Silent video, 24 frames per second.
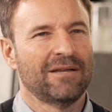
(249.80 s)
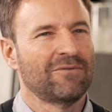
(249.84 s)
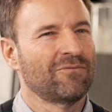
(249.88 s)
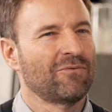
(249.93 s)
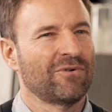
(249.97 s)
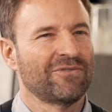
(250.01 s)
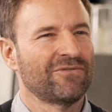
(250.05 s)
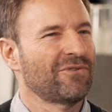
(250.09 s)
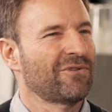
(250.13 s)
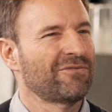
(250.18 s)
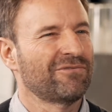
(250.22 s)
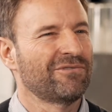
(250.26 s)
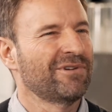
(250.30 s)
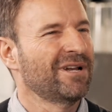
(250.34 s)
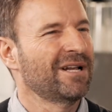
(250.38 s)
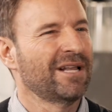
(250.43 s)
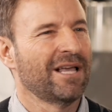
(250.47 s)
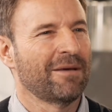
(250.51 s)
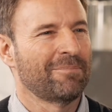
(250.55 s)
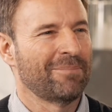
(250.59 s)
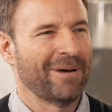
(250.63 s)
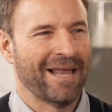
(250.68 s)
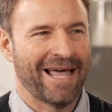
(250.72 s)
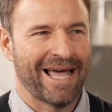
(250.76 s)
it was not
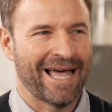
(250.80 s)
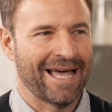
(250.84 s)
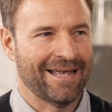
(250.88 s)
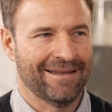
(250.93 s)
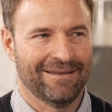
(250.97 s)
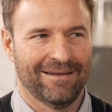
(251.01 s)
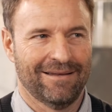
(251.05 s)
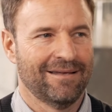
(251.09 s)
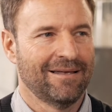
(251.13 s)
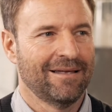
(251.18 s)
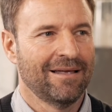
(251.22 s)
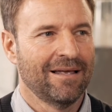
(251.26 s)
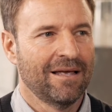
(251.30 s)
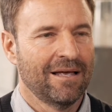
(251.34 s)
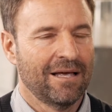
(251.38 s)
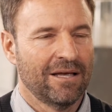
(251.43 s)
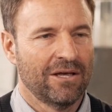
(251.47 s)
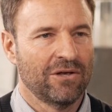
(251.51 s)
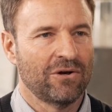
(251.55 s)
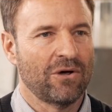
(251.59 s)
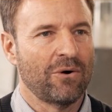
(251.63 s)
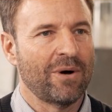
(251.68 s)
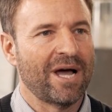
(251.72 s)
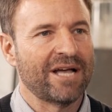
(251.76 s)
really a plan. Ah,
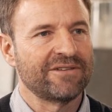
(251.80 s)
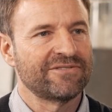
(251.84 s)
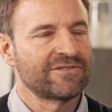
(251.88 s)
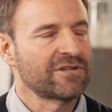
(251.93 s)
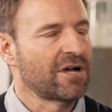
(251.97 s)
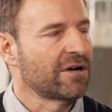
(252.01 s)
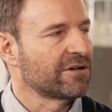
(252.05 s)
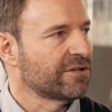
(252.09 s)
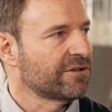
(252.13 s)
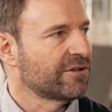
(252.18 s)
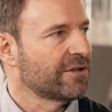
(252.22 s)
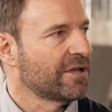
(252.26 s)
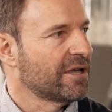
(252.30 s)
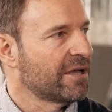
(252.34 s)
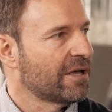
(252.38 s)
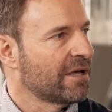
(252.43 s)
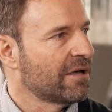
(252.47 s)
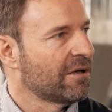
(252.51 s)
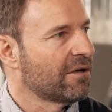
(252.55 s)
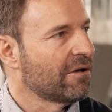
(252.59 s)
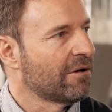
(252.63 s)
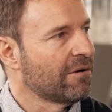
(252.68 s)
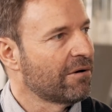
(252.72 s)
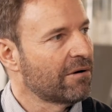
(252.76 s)
okay. You know, I started
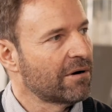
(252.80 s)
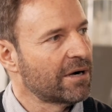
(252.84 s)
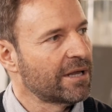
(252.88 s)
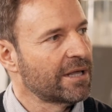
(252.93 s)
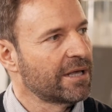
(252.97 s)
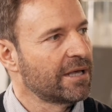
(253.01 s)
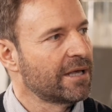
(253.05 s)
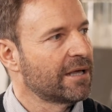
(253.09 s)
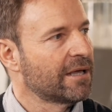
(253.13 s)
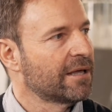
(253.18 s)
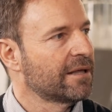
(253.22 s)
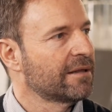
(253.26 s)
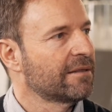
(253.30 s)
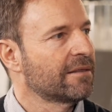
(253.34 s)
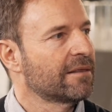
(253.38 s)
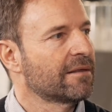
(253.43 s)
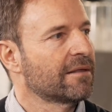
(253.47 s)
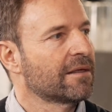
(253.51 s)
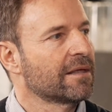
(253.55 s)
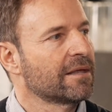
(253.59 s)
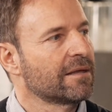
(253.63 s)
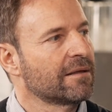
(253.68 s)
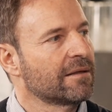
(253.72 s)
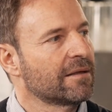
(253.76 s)
uh, early in,
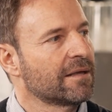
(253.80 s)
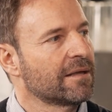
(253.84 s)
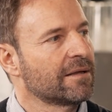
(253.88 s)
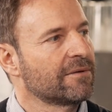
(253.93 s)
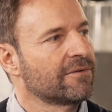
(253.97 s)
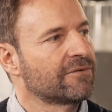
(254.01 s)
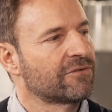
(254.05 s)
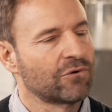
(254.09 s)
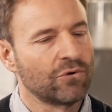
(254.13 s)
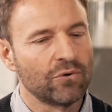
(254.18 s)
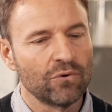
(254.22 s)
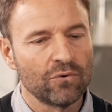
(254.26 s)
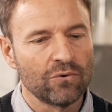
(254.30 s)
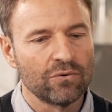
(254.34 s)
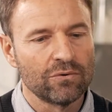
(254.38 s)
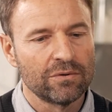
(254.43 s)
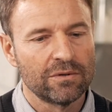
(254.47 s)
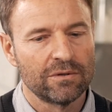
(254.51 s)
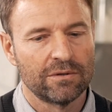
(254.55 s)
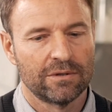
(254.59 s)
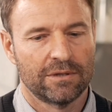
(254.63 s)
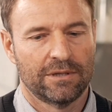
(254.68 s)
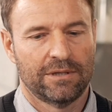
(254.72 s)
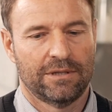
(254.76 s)
in, in
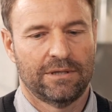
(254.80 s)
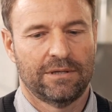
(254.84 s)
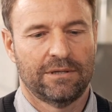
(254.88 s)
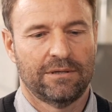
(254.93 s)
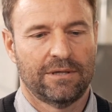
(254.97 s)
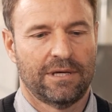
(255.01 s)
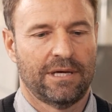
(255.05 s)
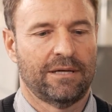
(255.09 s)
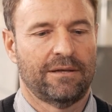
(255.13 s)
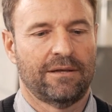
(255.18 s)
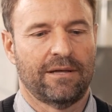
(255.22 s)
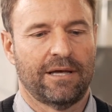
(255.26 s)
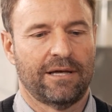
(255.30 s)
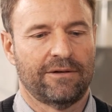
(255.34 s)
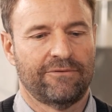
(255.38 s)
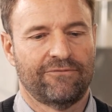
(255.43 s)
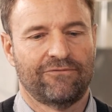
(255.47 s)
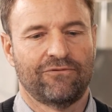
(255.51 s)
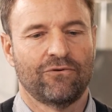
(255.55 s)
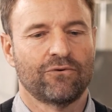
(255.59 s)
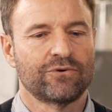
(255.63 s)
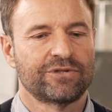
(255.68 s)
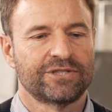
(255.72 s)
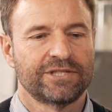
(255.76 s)
school uh, at, at
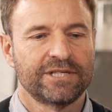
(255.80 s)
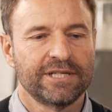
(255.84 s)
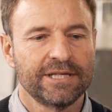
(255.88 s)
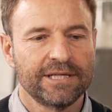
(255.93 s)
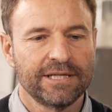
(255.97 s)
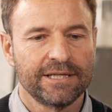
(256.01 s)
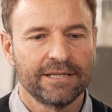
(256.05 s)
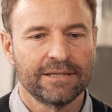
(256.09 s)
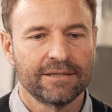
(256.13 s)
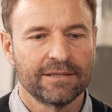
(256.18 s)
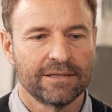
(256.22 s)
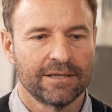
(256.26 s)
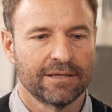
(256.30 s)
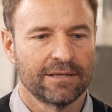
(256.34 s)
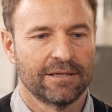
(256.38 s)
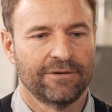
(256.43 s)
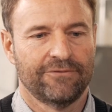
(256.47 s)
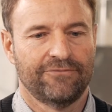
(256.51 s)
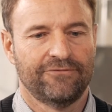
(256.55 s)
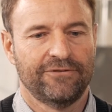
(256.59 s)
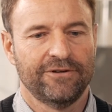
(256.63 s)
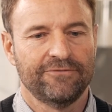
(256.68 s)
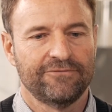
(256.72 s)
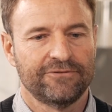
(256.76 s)
14,
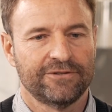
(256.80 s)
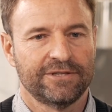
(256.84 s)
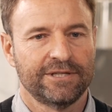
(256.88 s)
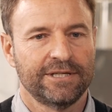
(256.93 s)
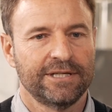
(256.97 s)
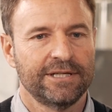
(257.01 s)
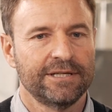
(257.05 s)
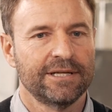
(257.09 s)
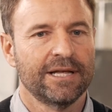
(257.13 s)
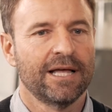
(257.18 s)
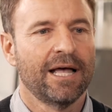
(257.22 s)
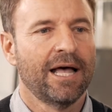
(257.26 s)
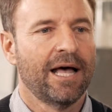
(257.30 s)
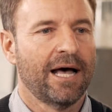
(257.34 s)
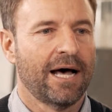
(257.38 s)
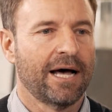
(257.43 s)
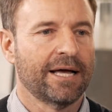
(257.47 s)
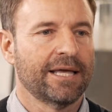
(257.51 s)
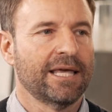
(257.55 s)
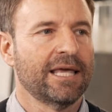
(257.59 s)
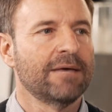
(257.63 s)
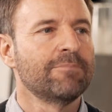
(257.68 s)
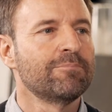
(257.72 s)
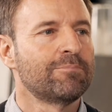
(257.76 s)
uh, 15.
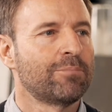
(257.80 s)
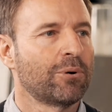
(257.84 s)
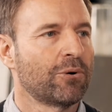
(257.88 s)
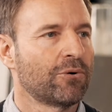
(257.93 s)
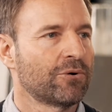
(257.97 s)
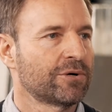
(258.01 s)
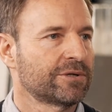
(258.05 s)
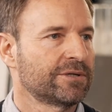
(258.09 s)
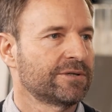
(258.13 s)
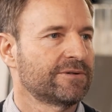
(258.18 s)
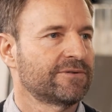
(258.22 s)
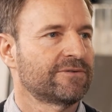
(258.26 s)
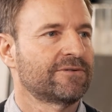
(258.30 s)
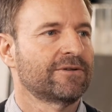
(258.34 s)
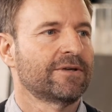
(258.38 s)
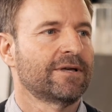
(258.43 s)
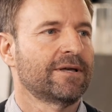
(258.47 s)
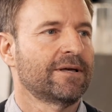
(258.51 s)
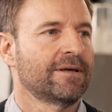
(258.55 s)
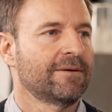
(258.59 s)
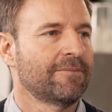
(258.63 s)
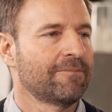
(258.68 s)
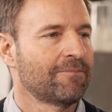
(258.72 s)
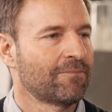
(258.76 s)
I imported
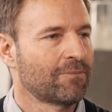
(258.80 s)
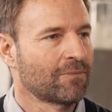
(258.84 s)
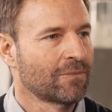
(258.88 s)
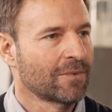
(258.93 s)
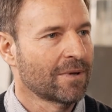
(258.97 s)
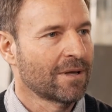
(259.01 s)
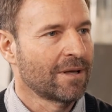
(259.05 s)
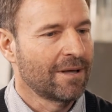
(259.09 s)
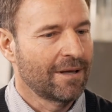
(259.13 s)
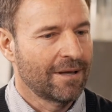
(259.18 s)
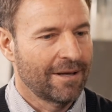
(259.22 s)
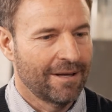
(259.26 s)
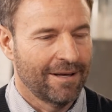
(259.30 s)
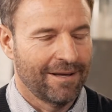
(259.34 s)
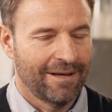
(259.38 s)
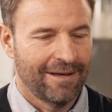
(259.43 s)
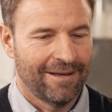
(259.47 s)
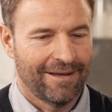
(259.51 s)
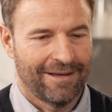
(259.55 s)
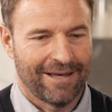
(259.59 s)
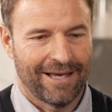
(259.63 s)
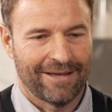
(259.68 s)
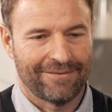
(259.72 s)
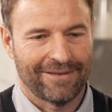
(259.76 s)
um,
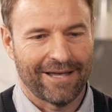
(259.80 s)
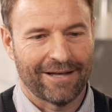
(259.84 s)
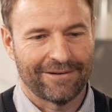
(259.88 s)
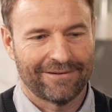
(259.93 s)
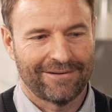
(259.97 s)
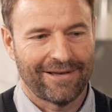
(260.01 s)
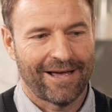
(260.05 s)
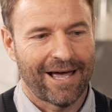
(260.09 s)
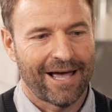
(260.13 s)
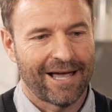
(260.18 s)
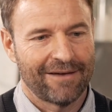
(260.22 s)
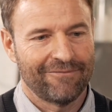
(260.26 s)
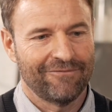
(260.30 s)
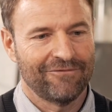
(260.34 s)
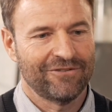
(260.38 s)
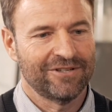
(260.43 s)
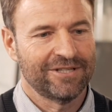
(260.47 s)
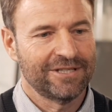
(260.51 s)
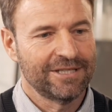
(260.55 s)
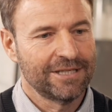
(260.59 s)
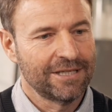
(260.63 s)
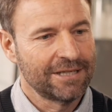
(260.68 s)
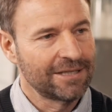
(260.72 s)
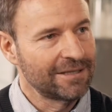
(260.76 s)
at that time
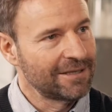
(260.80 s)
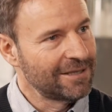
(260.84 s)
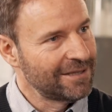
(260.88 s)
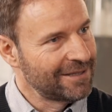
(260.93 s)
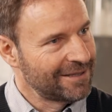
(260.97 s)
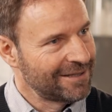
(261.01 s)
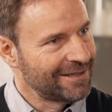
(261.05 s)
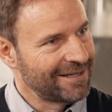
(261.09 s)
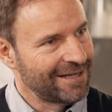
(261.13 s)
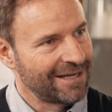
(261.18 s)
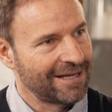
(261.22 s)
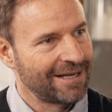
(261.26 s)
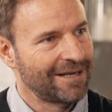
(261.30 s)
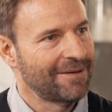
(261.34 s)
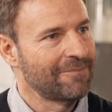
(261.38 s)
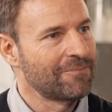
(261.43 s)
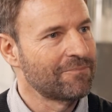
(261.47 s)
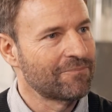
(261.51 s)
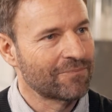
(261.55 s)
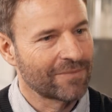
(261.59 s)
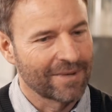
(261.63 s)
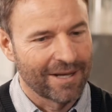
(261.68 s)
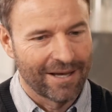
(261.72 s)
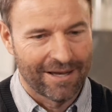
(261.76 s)
vinyl
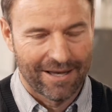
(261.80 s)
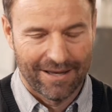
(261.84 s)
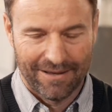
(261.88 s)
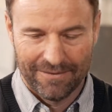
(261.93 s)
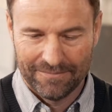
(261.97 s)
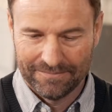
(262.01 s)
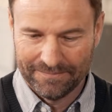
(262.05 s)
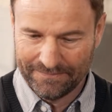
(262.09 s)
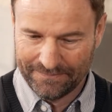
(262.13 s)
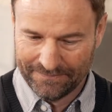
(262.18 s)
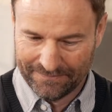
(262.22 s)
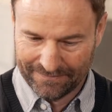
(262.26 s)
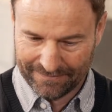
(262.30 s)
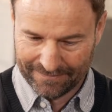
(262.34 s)
um, um,